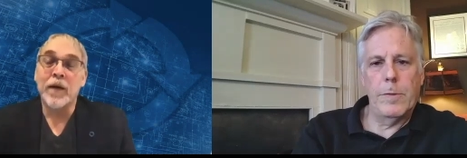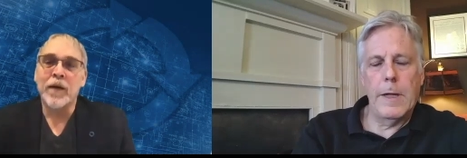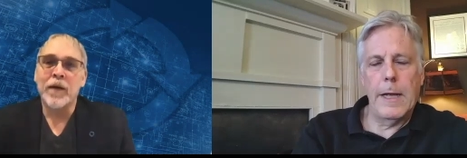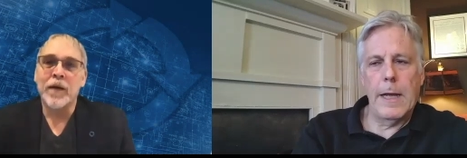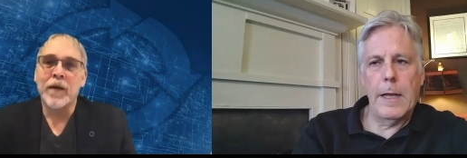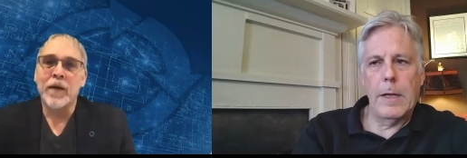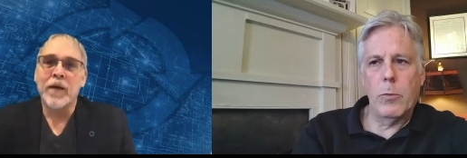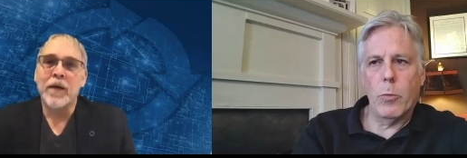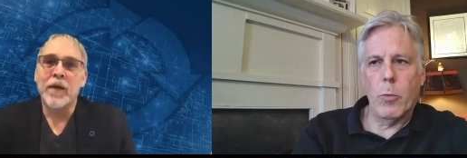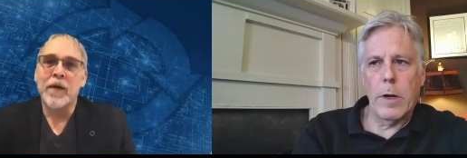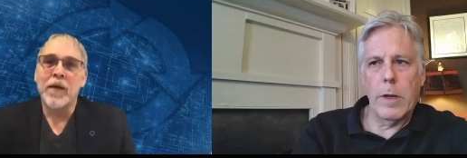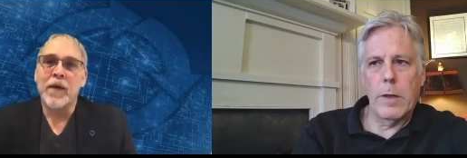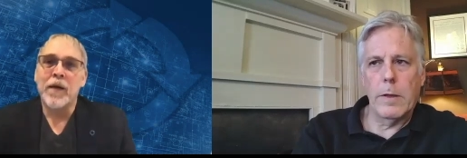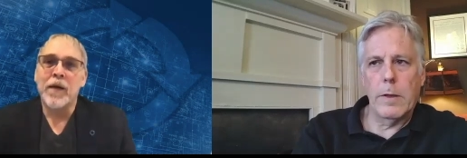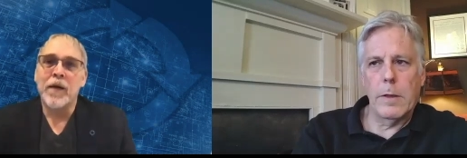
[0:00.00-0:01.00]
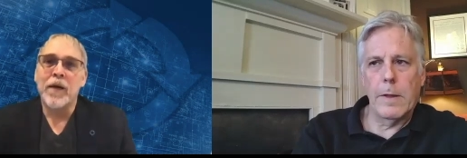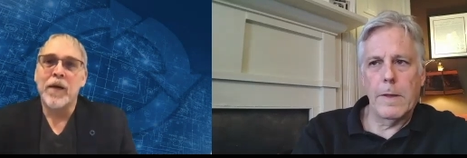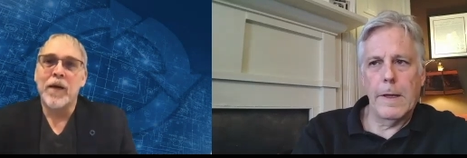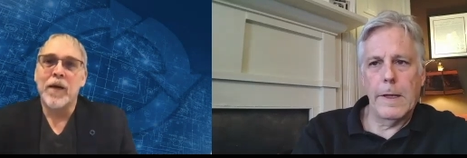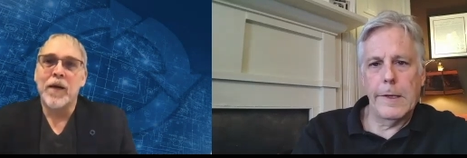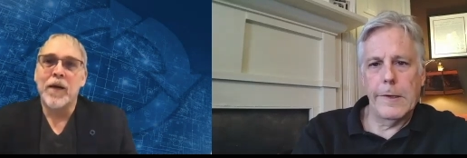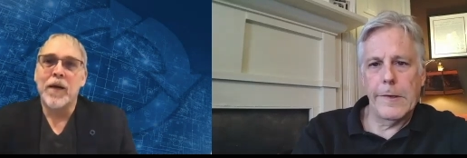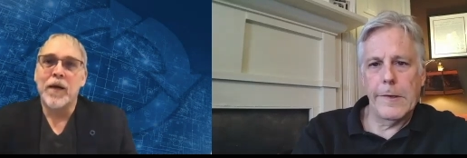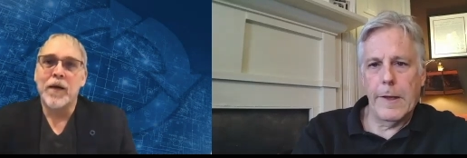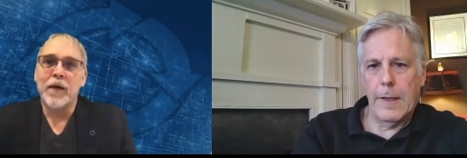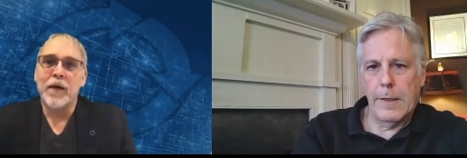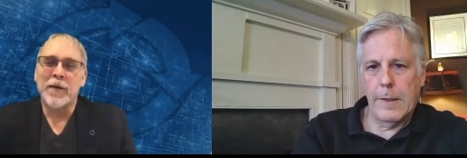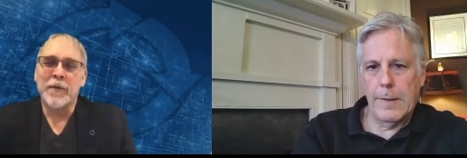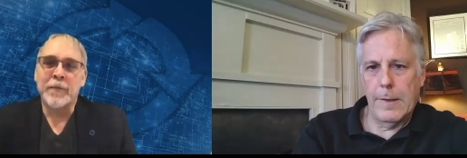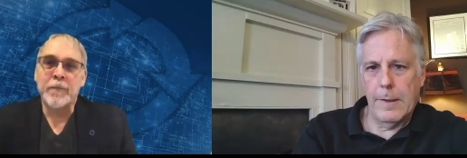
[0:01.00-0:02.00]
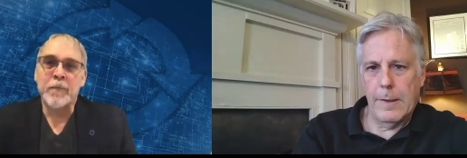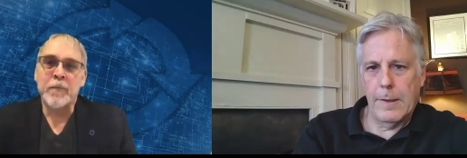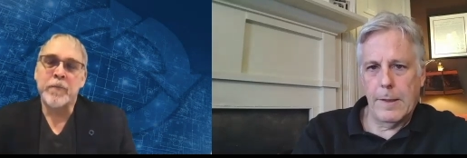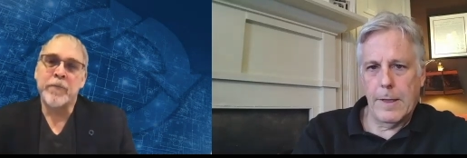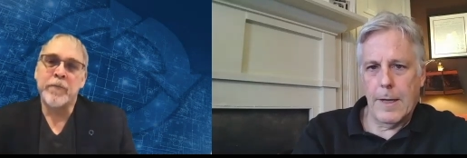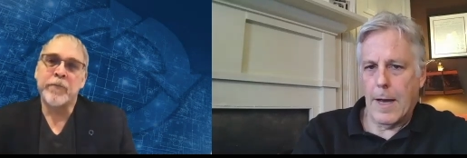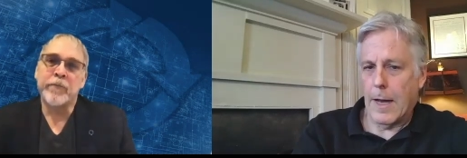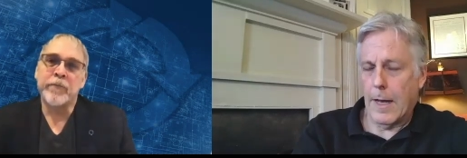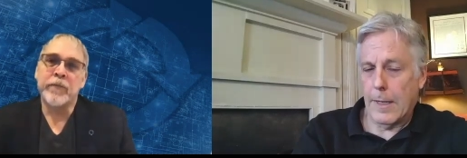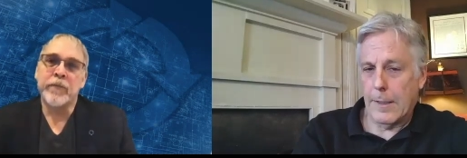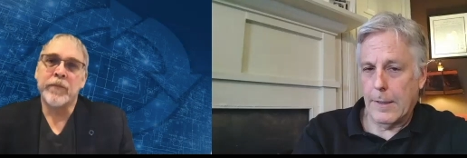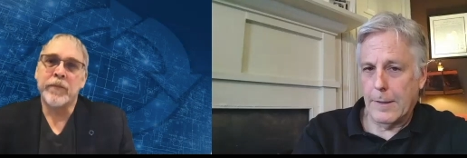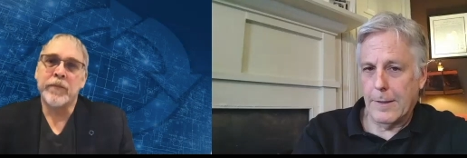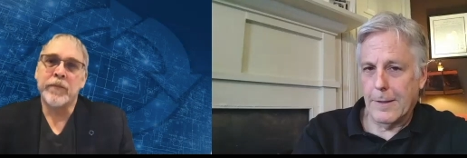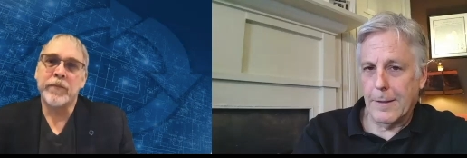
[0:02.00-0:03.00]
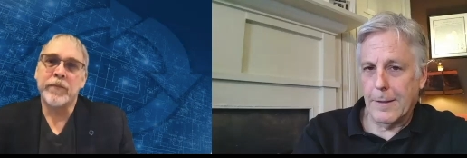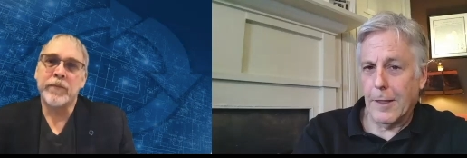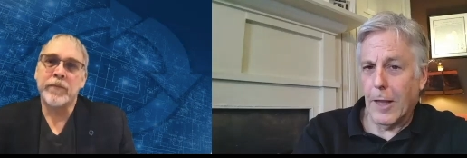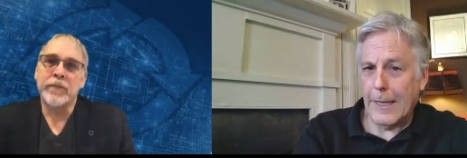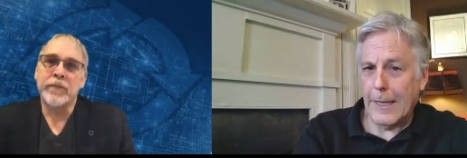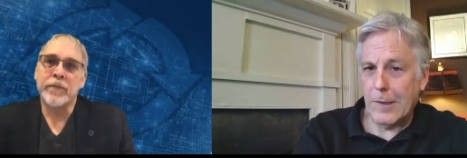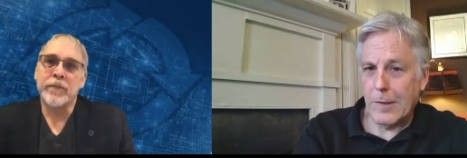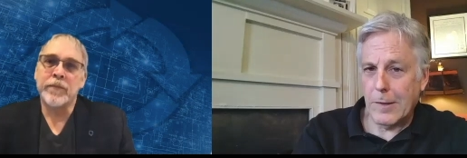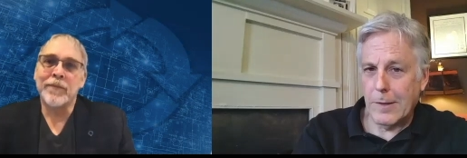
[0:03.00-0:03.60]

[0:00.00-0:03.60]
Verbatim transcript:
Speaker 1: And one of the things that I liked